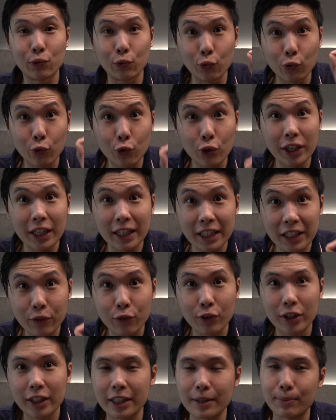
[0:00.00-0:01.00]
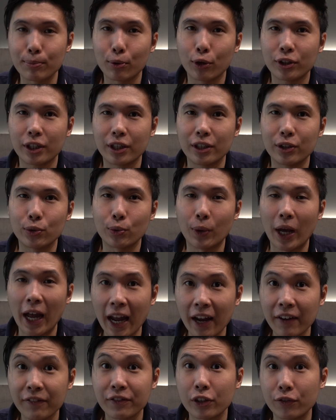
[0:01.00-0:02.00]
really, really important to
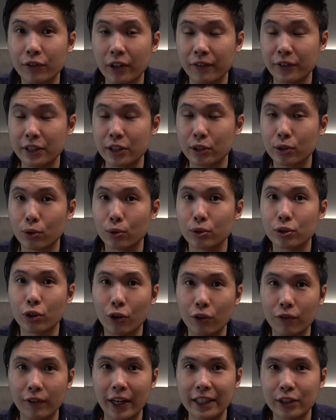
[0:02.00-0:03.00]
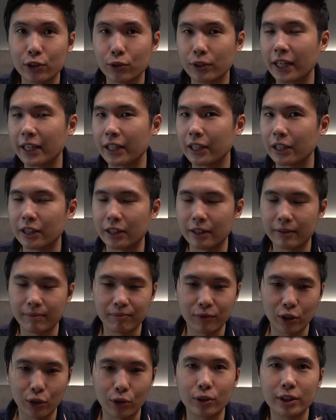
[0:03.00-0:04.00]
have the reference code correct so that it
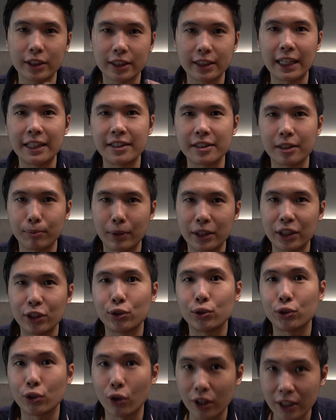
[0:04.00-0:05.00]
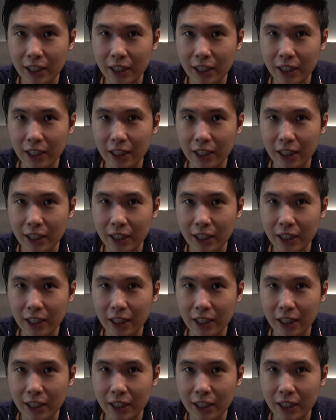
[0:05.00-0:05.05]
sends the money to your